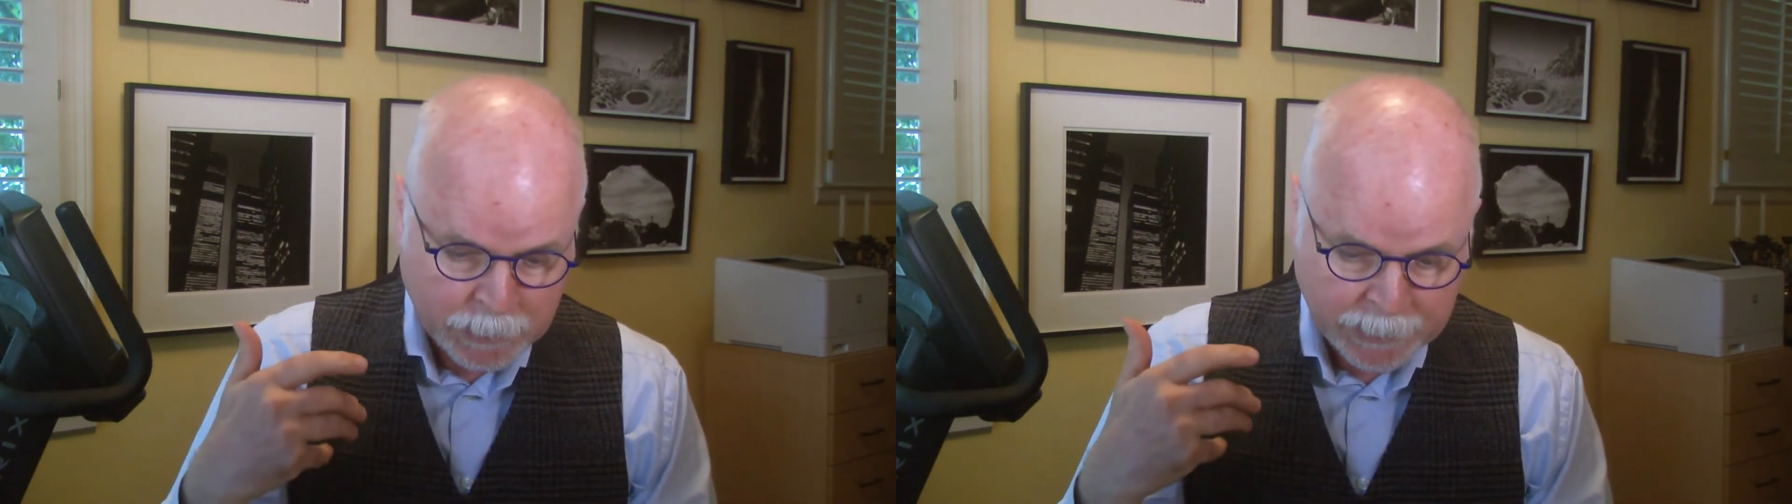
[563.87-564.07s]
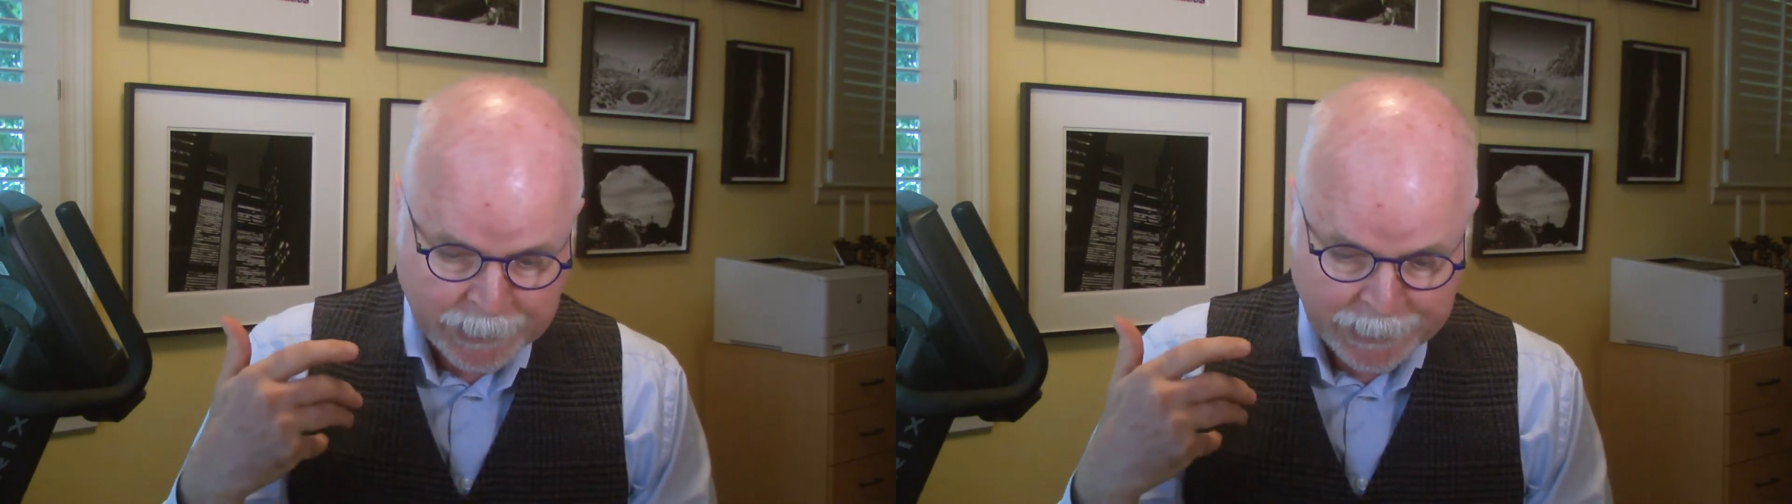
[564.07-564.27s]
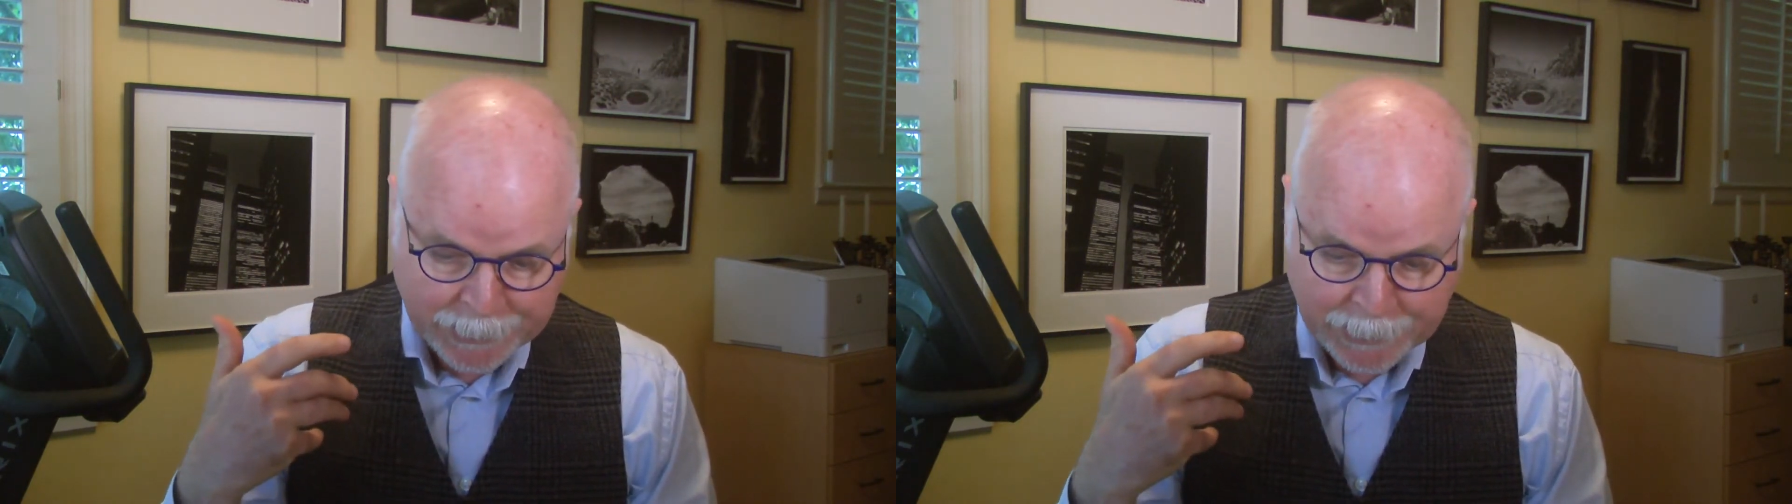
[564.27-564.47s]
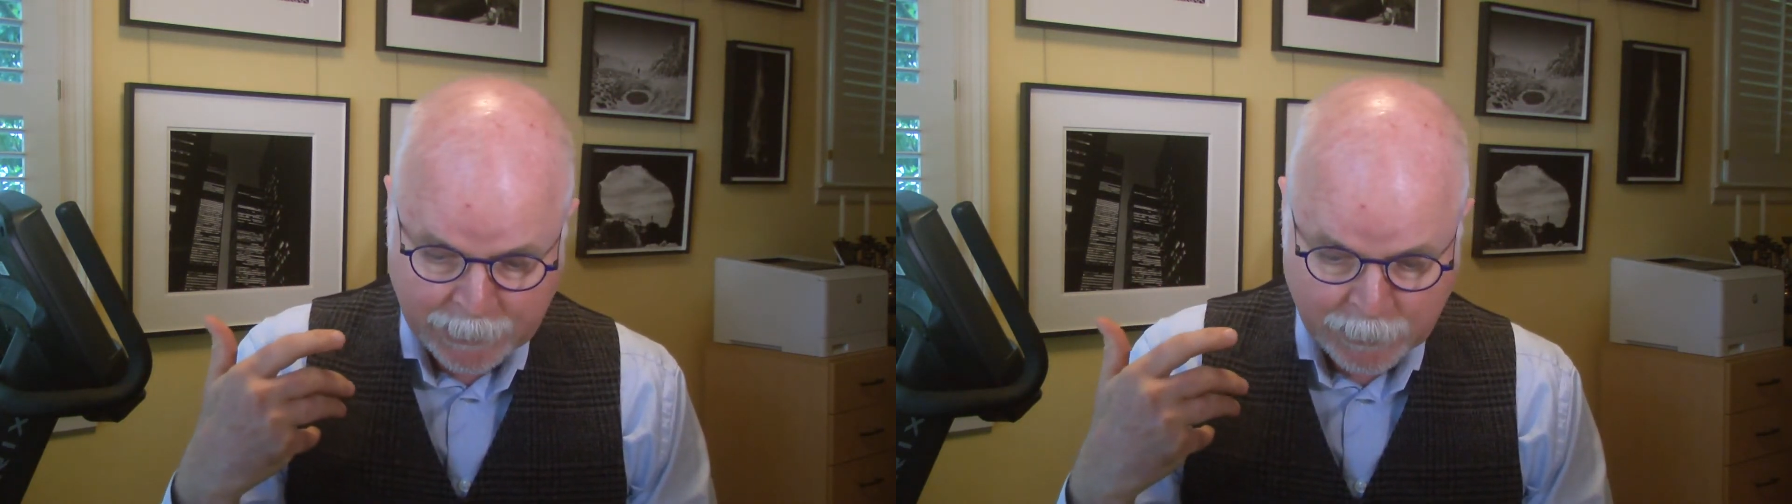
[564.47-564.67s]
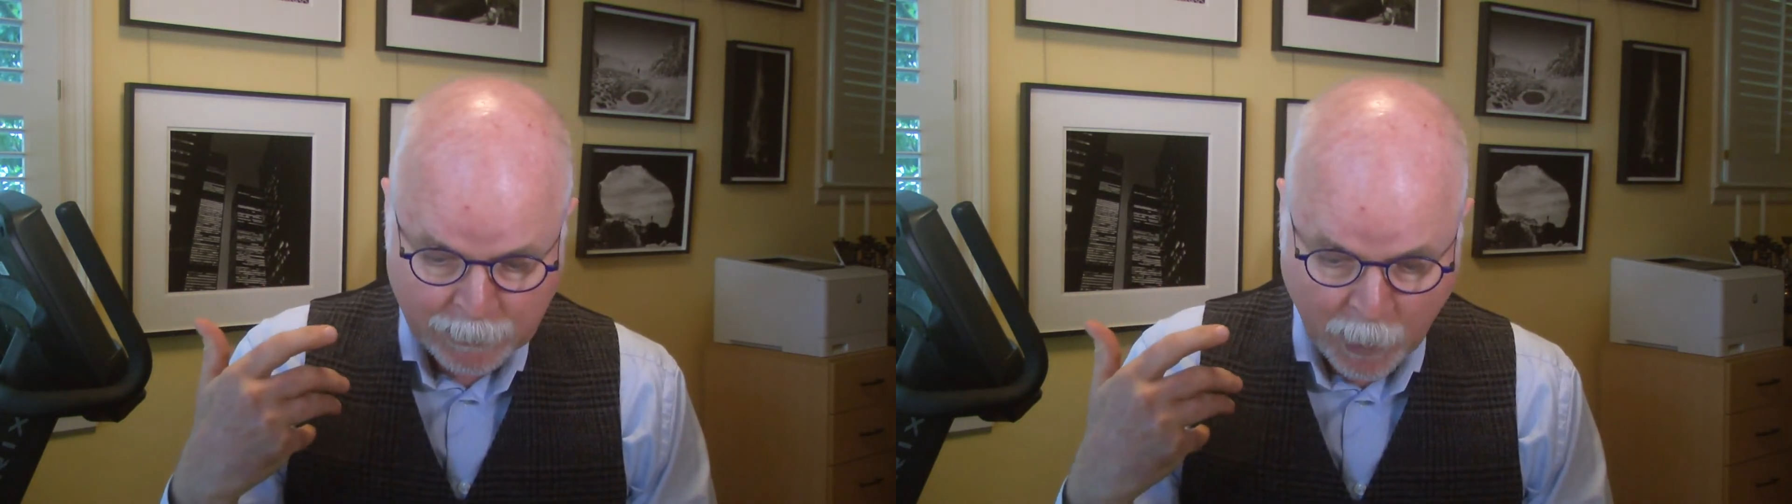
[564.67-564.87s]

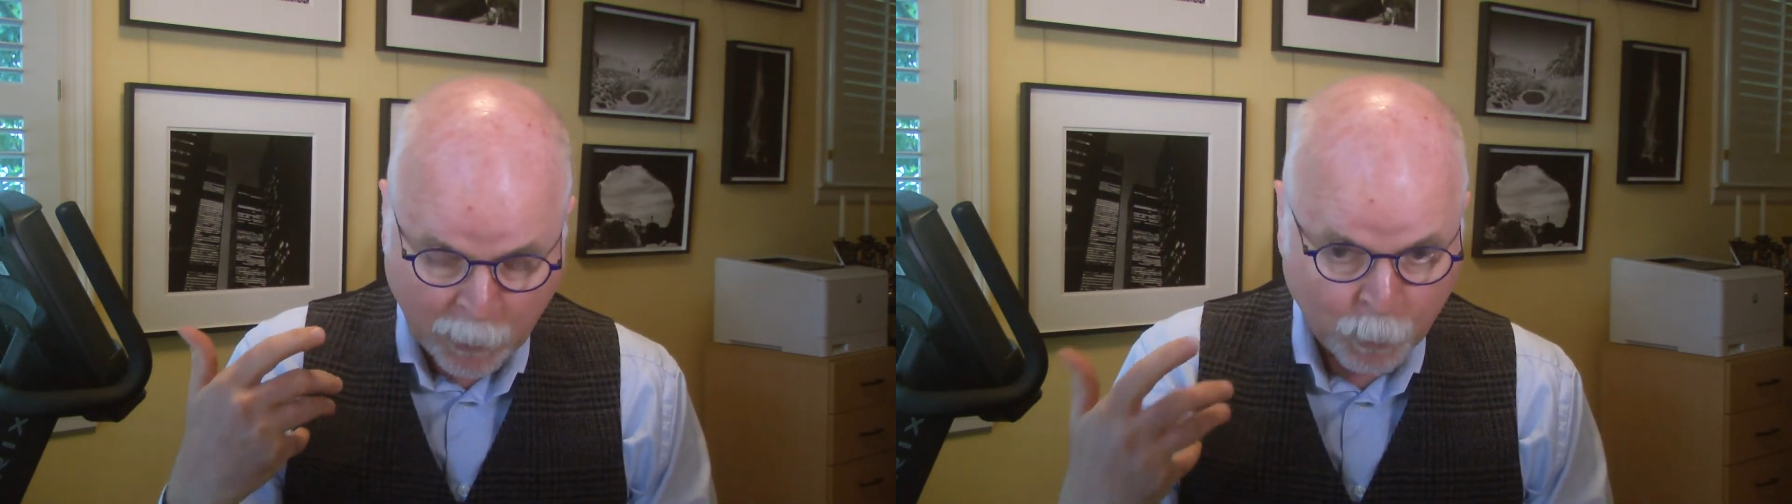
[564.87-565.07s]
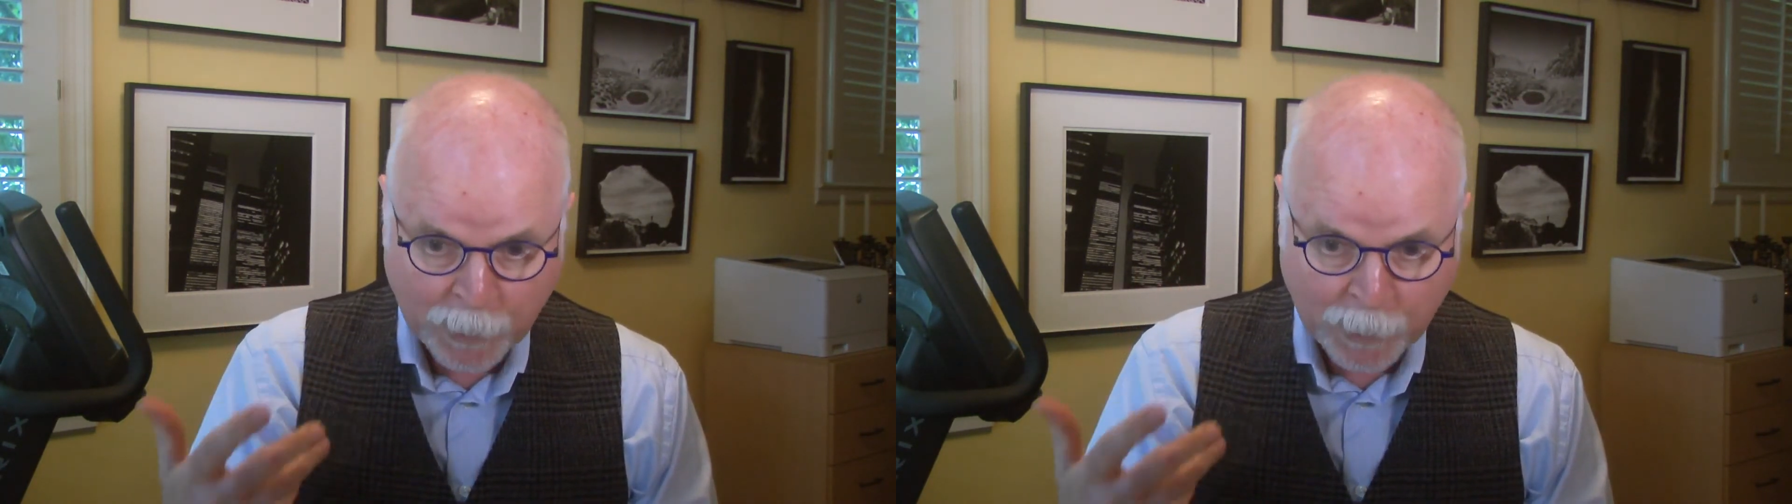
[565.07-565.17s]
our work